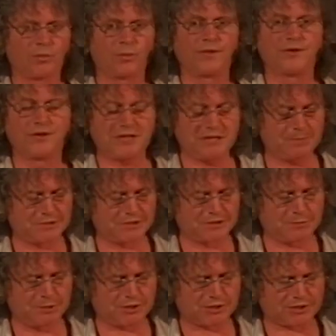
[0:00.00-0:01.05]
with deep
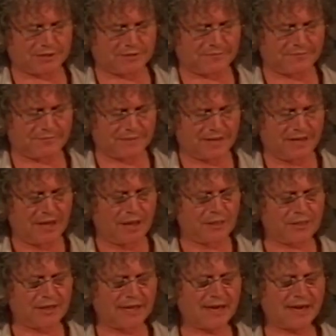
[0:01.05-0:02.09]
suspicion,
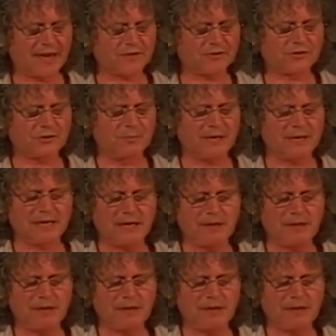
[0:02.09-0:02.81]
thinking it to be an